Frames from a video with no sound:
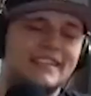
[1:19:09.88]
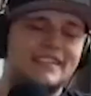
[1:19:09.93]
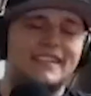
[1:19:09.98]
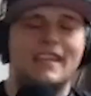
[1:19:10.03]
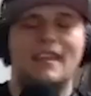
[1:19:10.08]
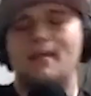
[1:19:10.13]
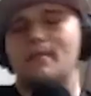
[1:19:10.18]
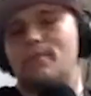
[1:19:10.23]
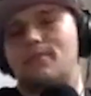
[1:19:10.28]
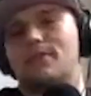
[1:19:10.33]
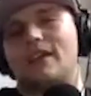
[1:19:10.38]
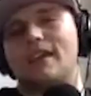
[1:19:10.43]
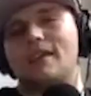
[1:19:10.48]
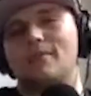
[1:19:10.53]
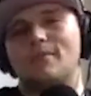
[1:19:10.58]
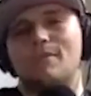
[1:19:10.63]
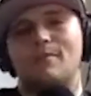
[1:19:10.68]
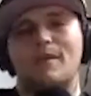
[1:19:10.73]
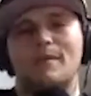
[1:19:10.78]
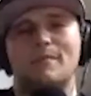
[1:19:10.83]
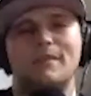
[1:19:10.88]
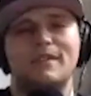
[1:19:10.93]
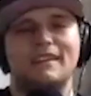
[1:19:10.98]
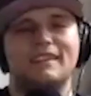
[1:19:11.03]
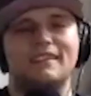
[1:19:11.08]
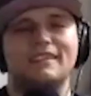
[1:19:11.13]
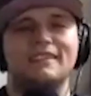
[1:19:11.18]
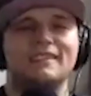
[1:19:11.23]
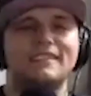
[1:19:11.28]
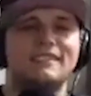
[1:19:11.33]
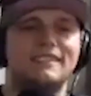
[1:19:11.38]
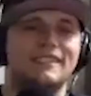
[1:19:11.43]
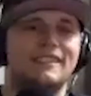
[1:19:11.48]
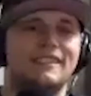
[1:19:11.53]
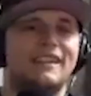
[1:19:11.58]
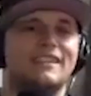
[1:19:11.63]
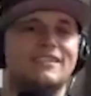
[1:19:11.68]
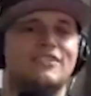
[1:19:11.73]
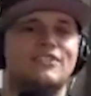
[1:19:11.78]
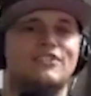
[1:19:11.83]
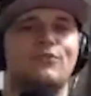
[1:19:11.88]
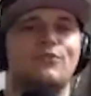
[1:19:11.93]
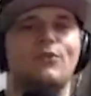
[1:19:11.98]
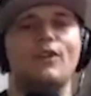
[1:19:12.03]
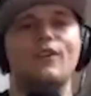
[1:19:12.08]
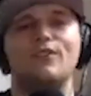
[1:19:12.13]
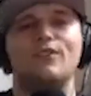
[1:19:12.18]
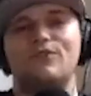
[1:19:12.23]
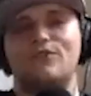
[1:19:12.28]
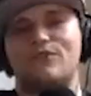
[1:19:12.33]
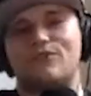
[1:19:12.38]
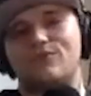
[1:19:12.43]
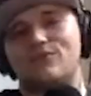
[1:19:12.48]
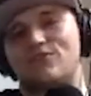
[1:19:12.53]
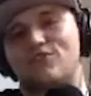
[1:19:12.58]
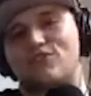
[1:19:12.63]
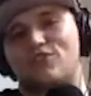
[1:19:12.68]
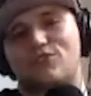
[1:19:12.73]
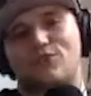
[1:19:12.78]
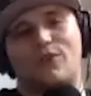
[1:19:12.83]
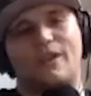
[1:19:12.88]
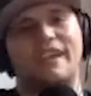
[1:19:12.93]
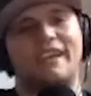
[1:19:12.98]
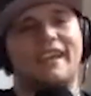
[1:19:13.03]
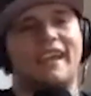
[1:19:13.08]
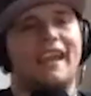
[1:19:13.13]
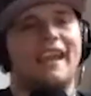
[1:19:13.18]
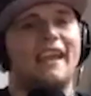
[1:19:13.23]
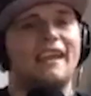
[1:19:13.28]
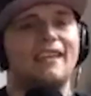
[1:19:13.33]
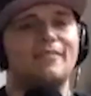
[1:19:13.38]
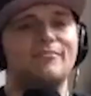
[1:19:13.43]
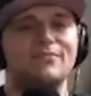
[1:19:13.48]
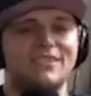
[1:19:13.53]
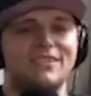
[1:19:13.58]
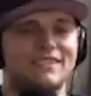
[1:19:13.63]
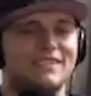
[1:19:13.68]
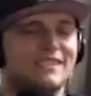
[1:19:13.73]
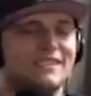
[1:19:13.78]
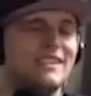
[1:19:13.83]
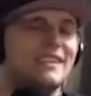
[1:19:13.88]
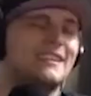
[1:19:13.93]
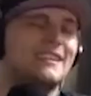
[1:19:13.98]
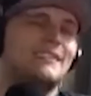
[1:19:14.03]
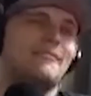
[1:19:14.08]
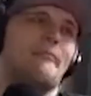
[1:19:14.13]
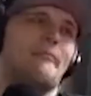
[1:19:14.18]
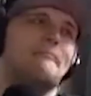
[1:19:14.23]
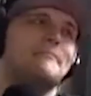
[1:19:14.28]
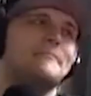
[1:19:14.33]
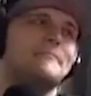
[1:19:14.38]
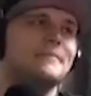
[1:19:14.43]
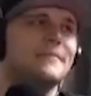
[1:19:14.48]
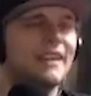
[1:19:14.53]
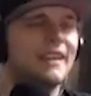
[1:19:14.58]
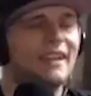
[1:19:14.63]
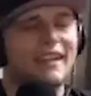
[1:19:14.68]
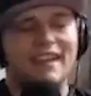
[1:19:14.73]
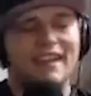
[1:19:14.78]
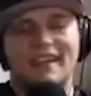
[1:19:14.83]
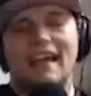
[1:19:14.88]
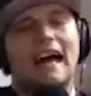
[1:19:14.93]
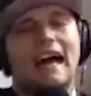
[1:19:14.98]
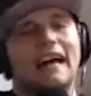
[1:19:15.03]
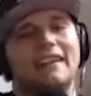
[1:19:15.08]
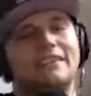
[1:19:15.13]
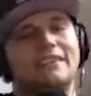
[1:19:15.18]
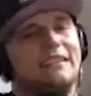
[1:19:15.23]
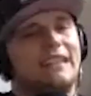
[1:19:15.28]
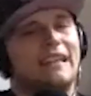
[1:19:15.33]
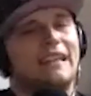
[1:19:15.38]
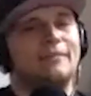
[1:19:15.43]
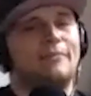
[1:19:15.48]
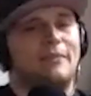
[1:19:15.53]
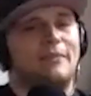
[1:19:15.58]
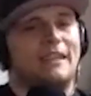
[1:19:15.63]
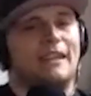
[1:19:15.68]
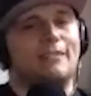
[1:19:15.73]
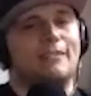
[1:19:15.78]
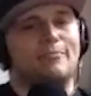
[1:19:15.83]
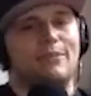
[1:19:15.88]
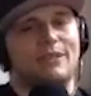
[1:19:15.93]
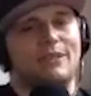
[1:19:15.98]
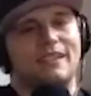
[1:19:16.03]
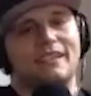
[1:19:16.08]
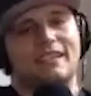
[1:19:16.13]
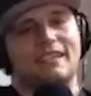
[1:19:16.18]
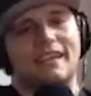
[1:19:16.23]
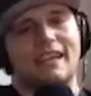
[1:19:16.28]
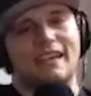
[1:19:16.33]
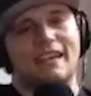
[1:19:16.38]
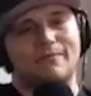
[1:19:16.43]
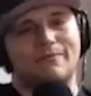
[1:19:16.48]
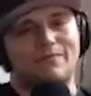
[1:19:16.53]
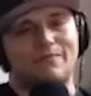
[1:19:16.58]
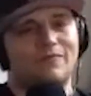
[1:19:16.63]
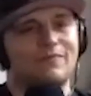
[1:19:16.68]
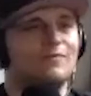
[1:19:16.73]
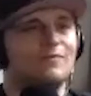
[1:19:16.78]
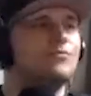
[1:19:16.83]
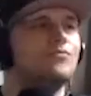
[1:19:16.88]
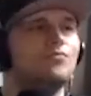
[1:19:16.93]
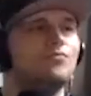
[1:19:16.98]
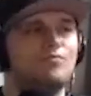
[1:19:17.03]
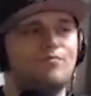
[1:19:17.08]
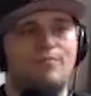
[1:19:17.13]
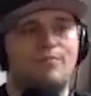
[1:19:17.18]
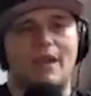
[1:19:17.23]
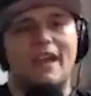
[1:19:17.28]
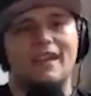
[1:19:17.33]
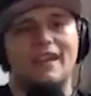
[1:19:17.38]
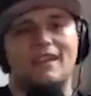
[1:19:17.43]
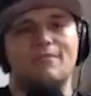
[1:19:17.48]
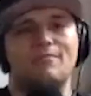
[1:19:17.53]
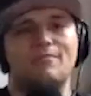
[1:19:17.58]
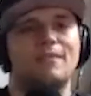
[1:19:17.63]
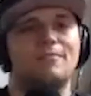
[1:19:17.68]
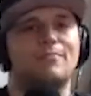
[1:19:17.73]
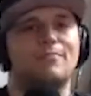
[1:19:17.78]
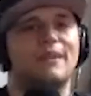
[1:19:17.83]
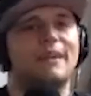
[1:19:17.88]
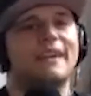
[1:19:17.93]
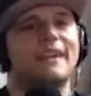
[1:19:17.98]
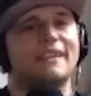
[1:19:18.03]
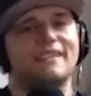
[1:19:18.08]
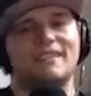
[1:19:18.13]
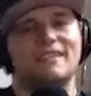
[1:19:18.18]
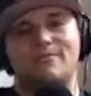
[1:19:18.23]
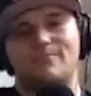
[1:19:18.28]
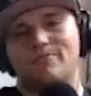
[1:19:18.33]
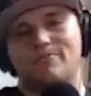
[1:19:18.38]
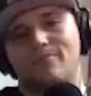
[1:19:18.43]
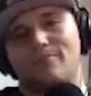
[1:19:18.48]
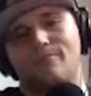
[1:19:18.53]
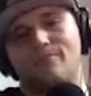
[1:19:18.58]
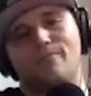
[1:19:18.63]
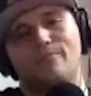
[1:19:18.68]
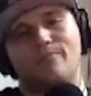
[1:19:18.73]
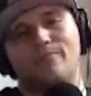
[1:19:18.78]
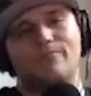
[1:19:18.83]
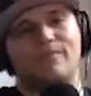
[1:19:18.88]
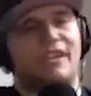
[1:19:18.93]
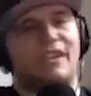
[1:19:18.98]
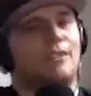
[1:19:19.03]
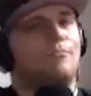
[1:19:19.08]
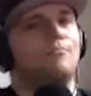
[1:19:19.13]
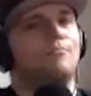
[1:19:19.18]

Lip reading: say I blame him. I mean, you lost 12 straight games. So like, I'd be like, yeah, packing my bags like